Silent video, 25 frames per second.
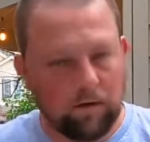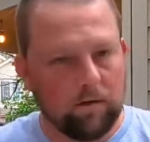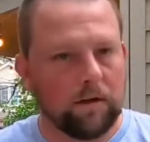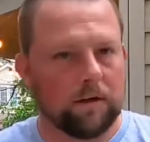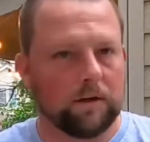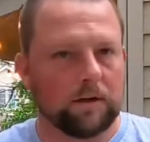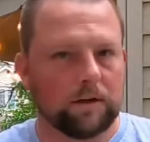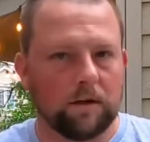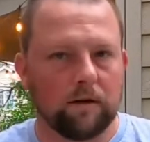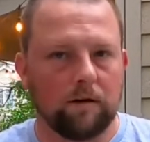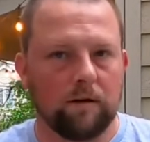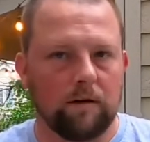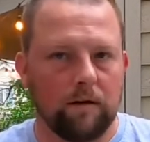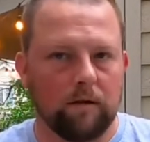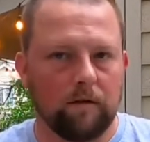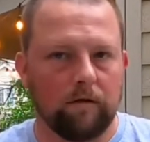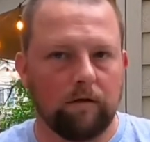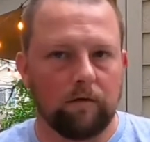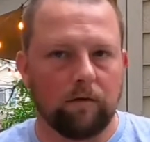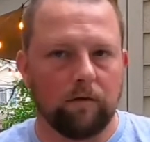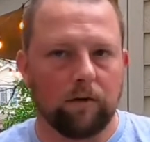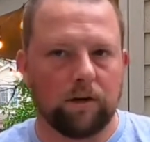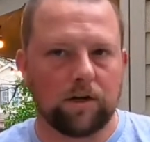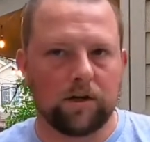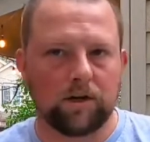That's
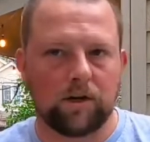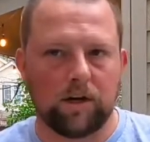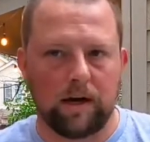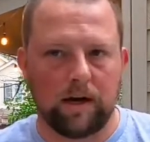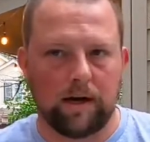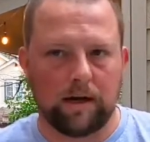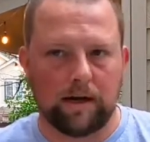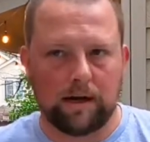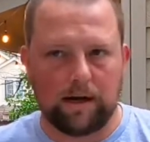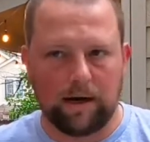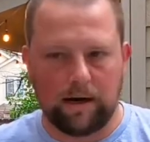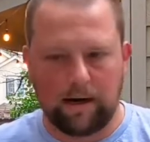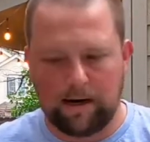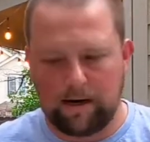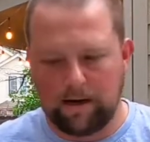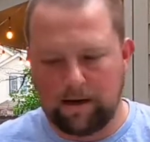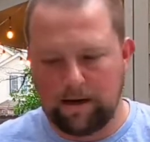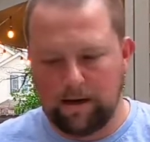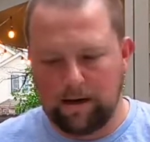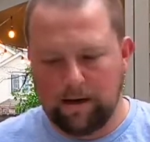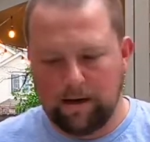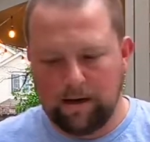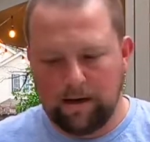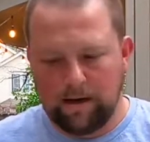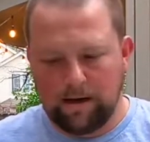unfortunate.
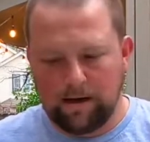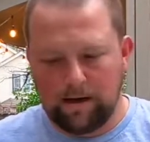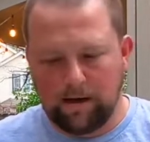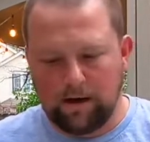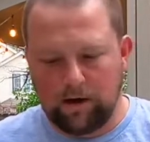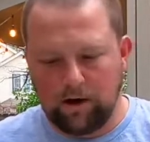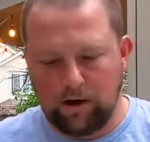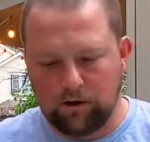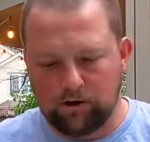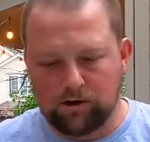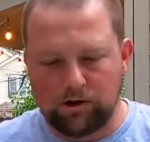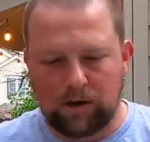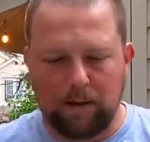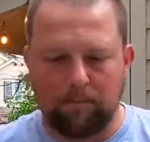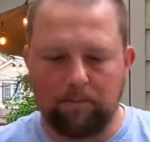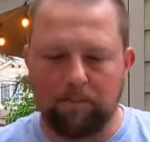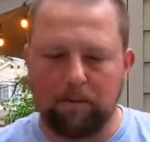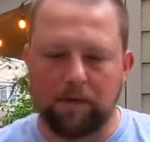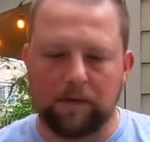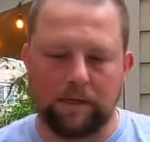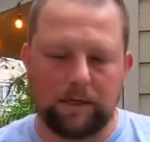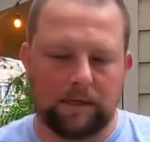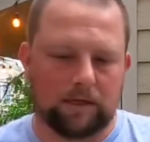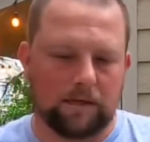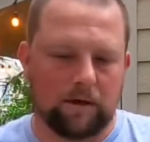Tried
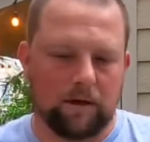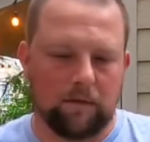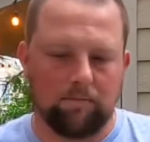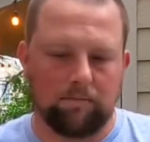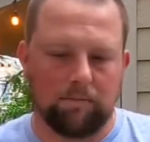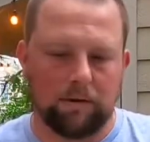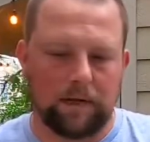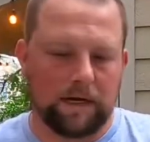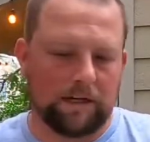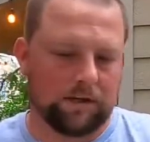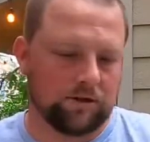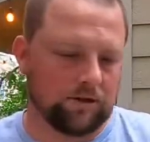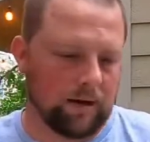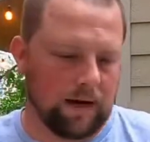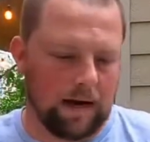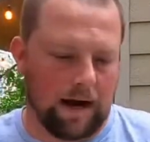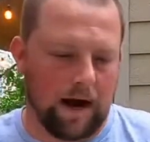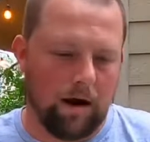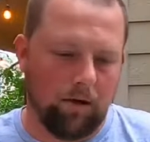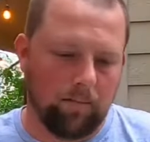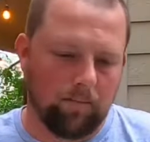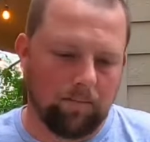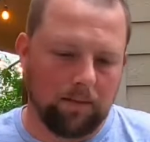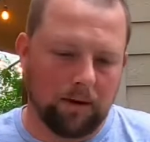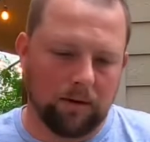putting these on Blade Trade
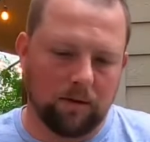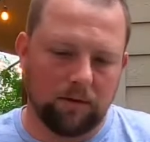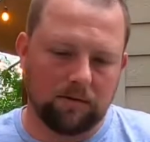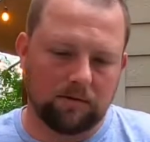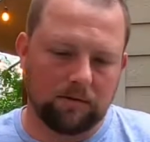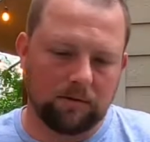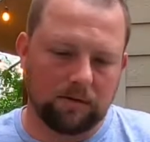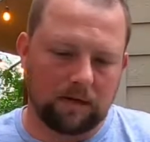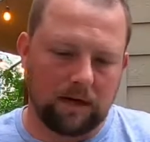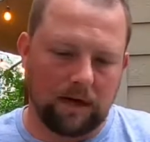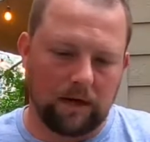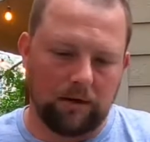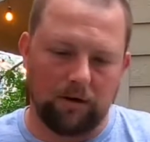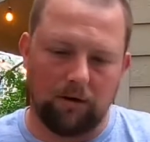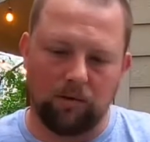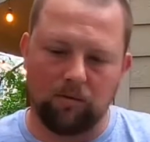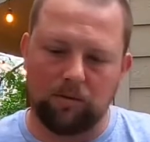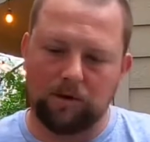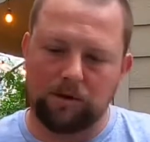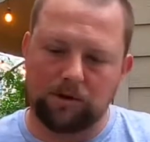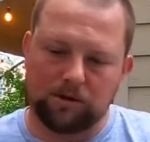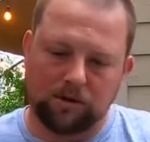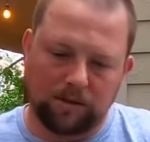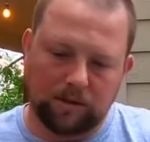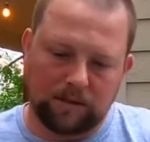Outpost, got no
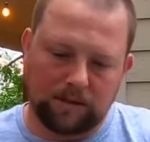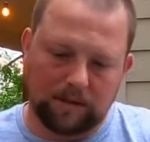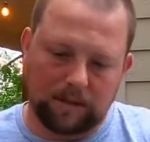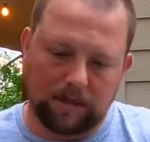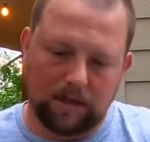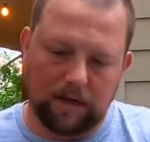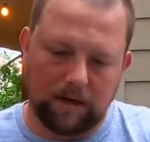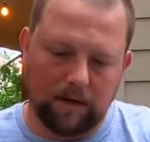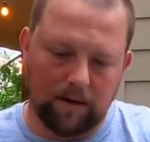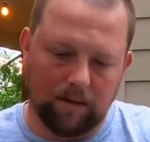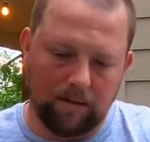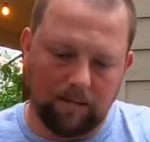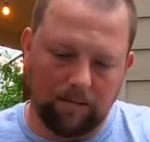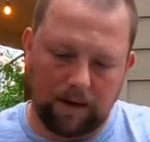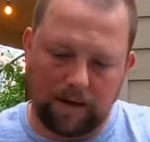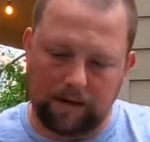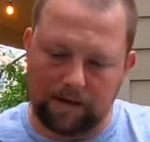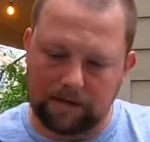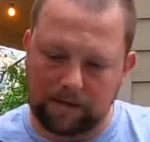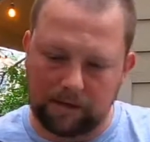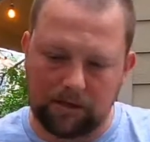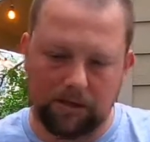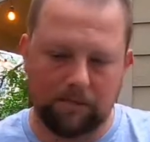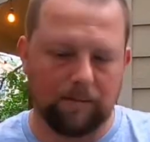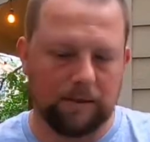interest in them. I
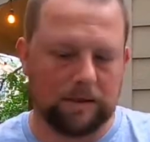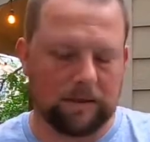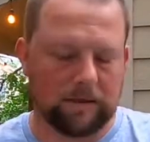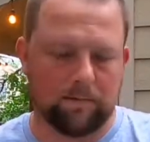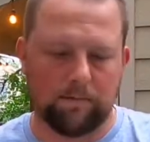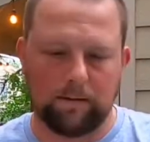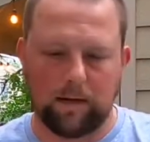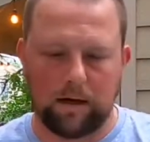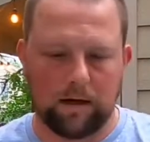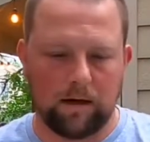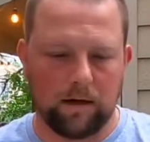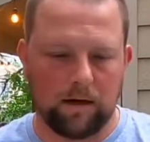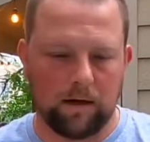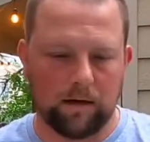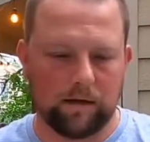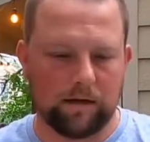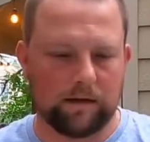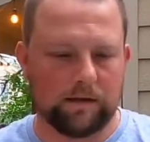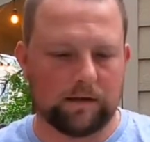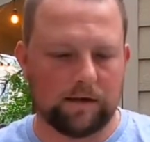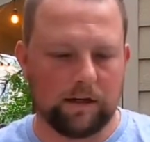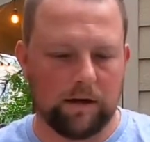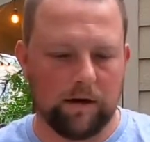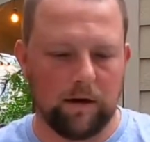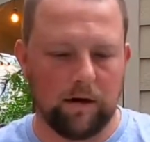assume it's
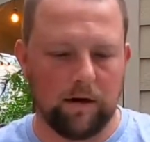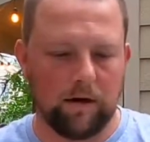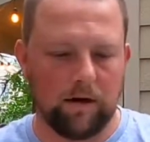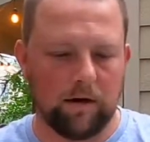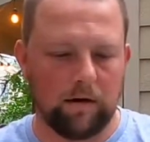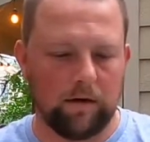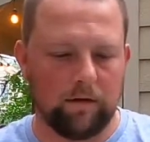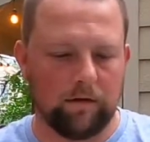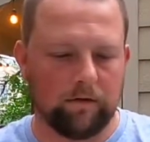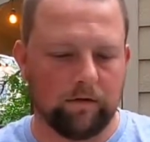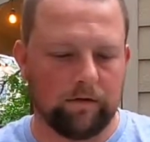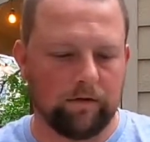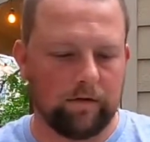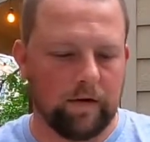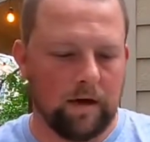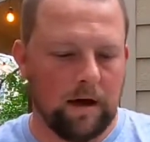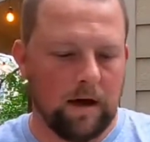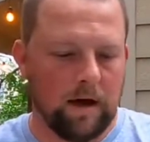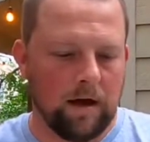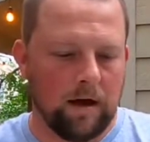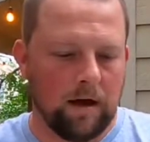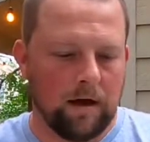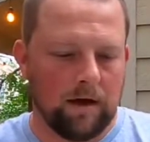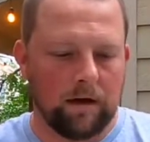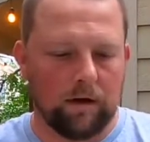because of,
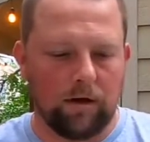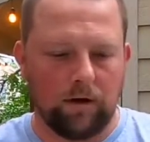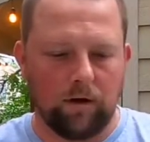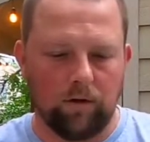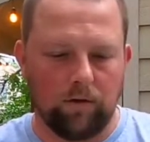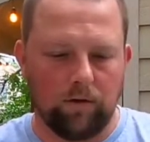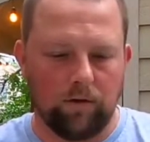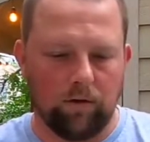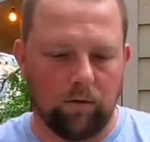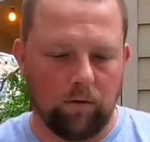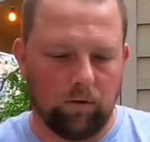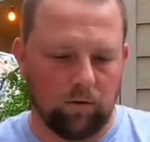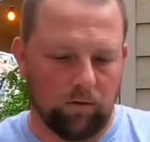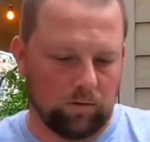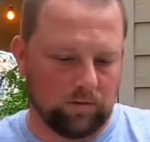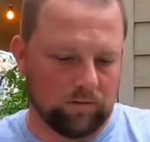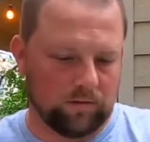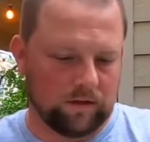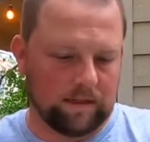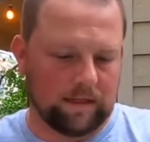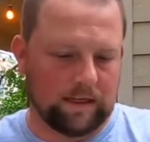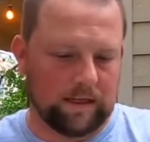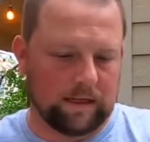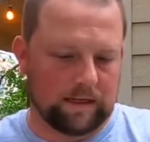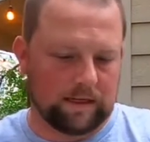the whole
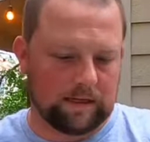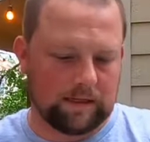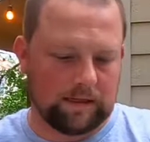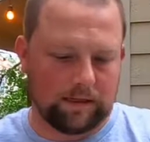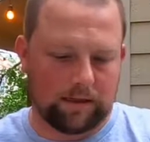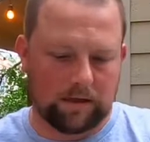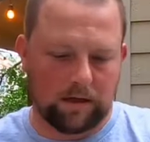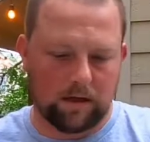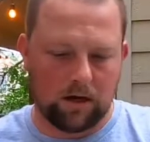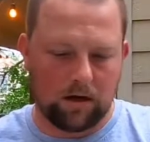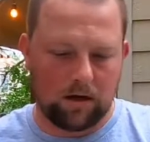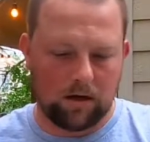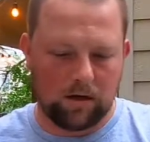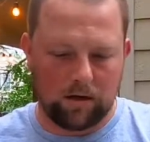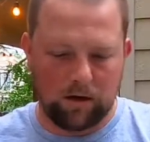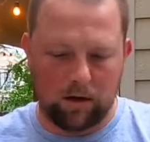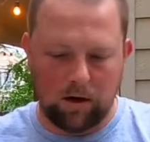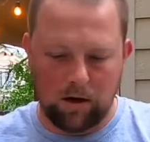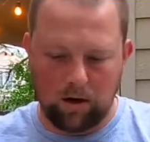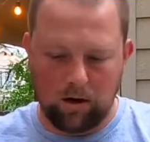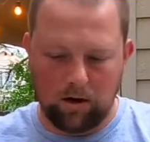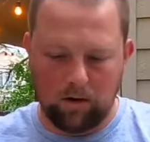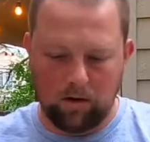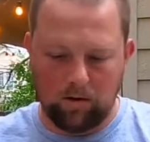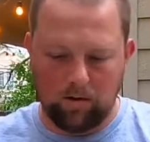6th
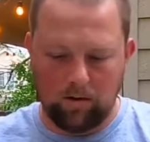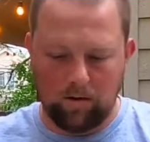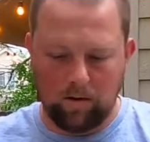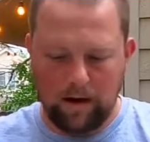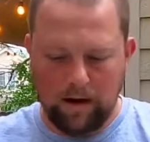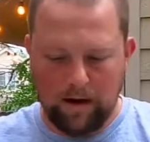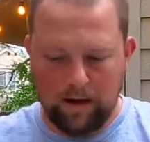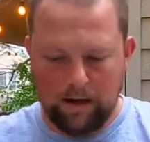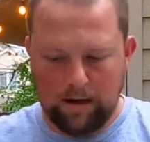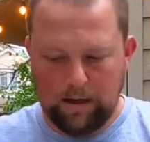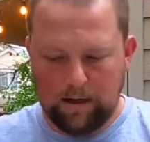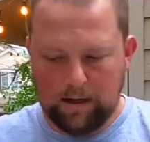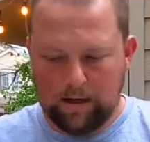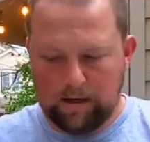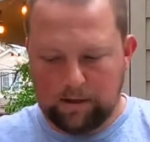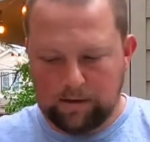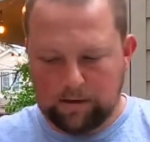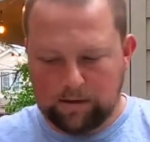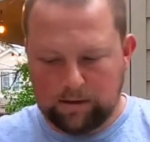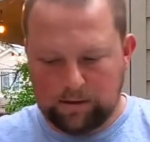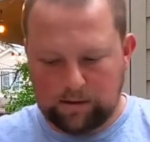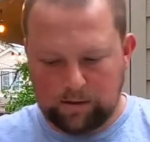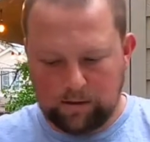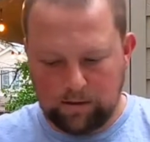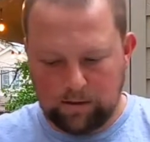toe.
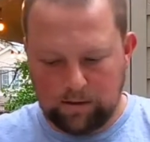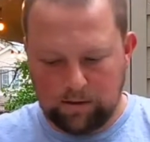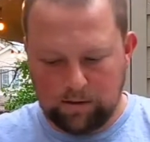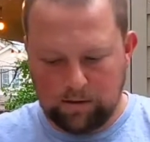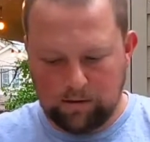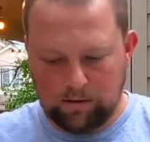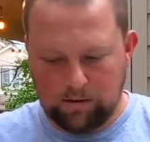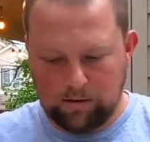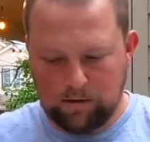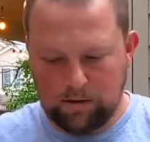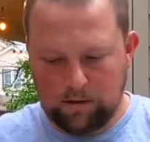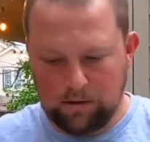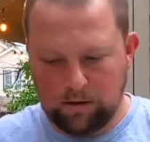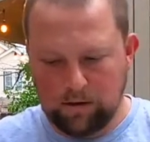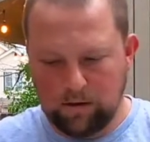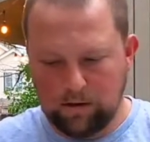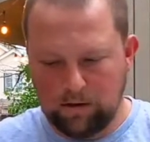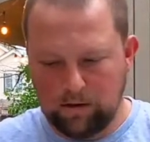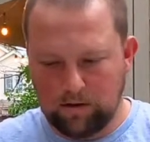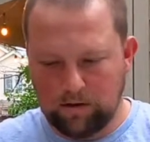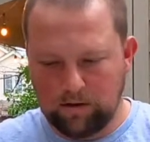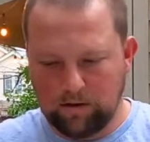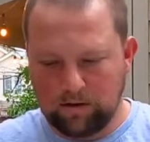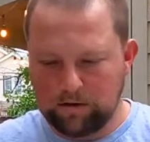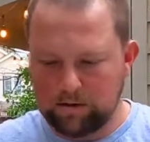So,
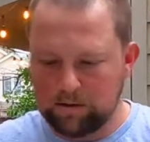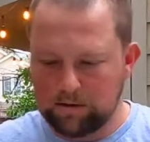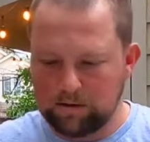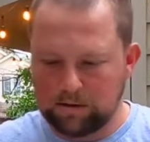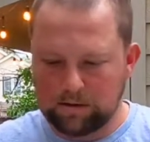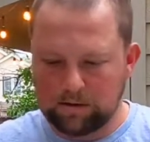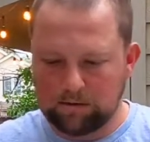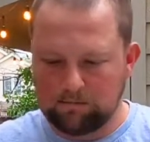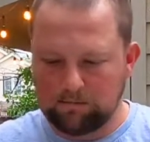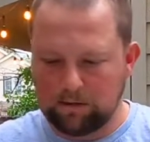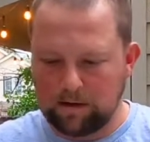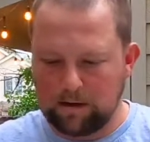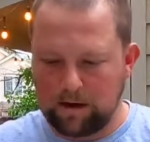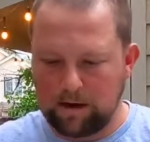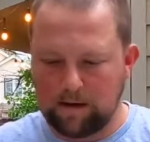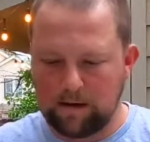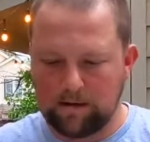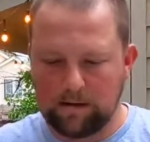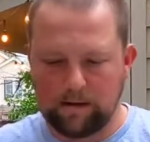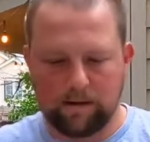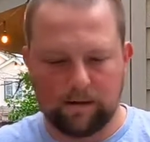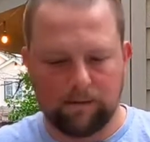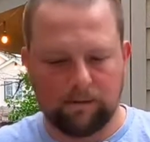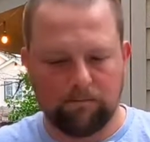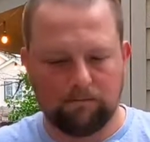they're just kind
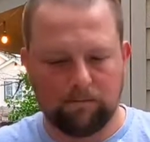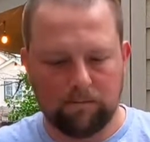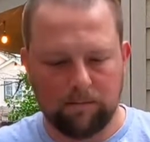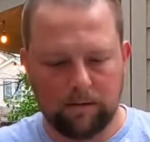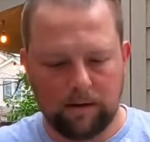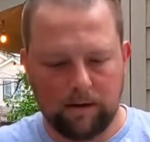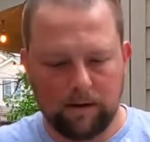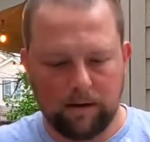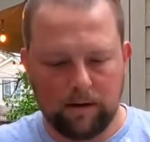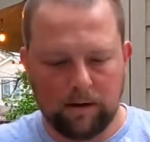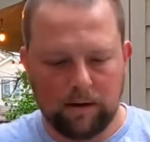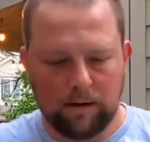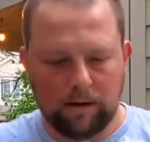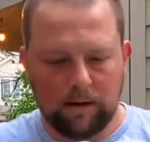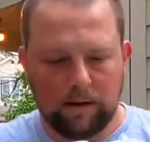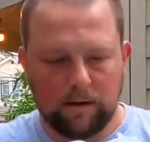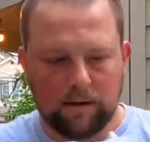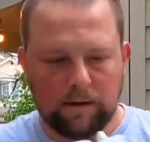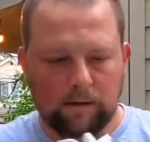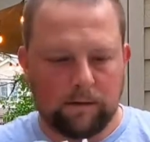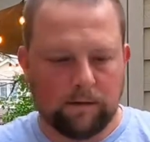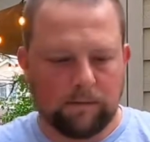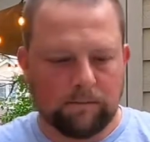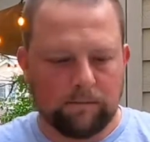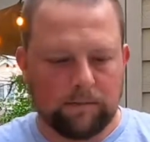of
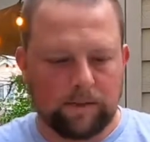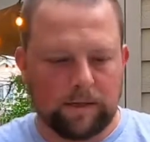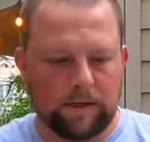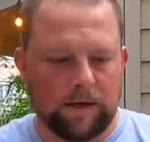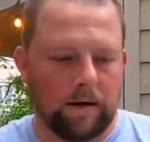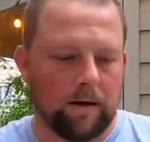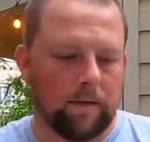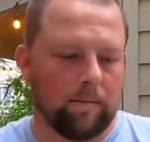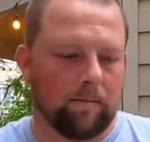sitting